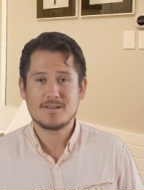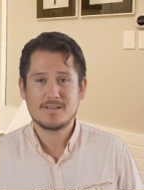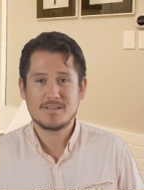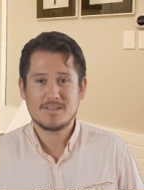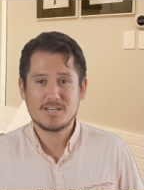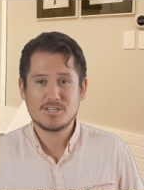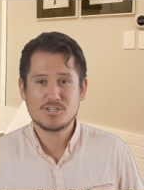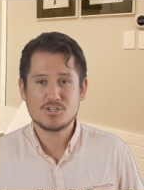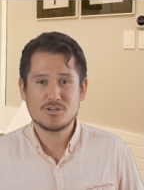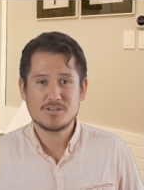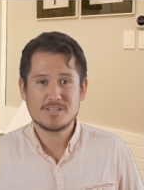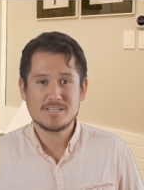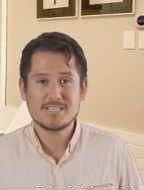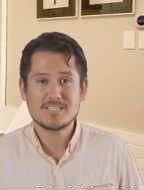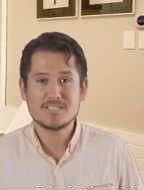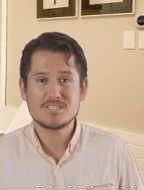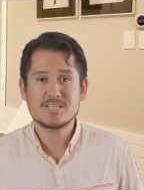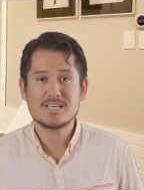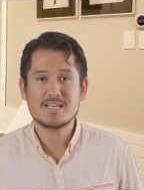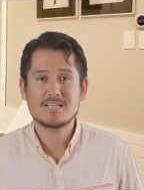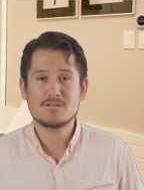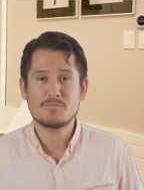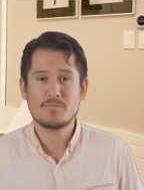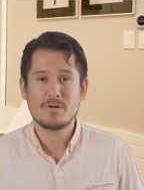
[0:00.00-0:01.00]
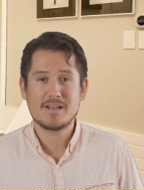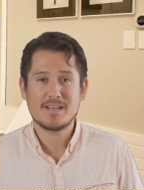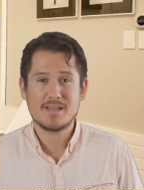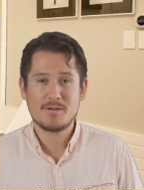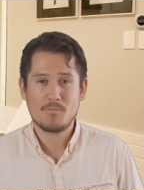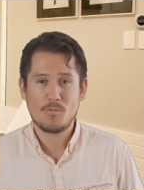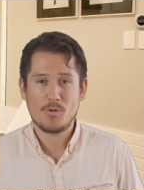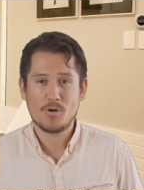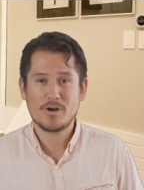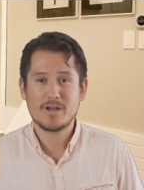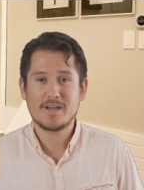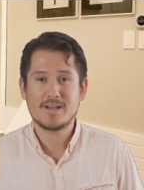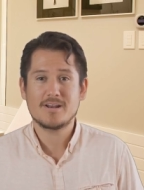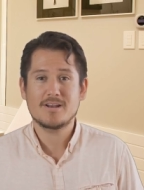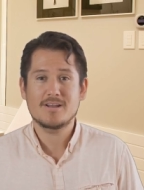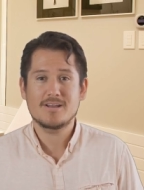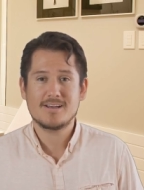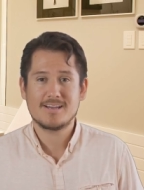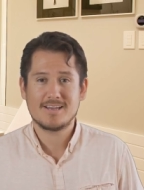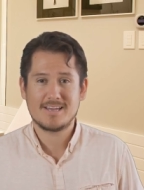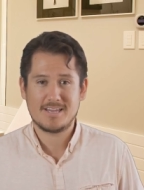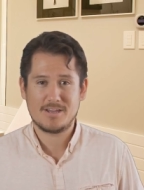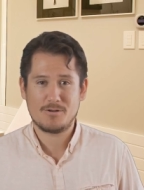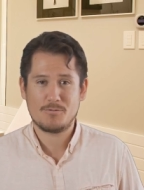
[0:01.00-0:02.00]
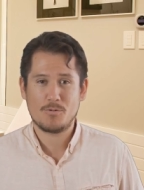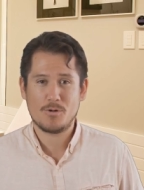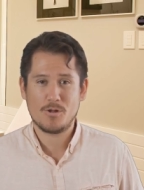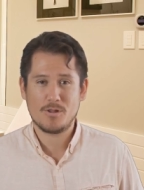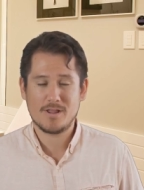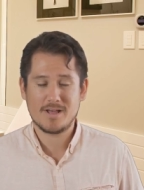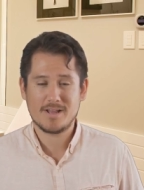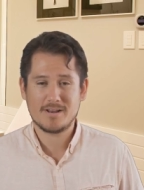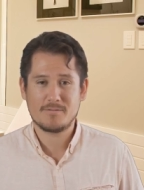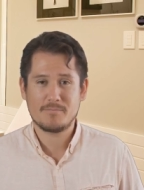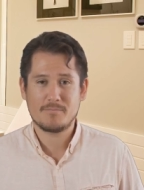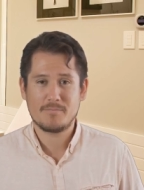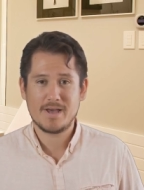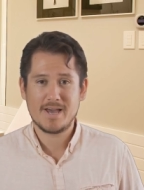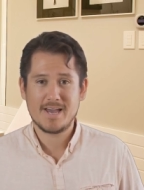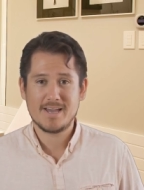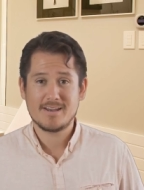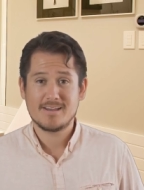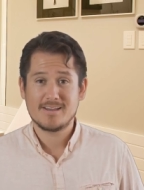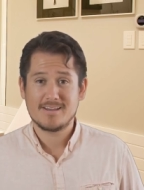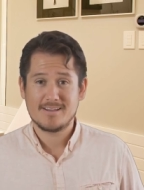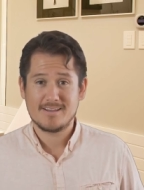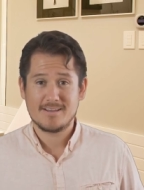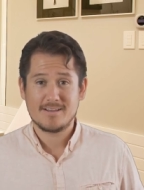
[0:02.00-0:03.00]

Picture this, it's Monday morning. You roll out of bed,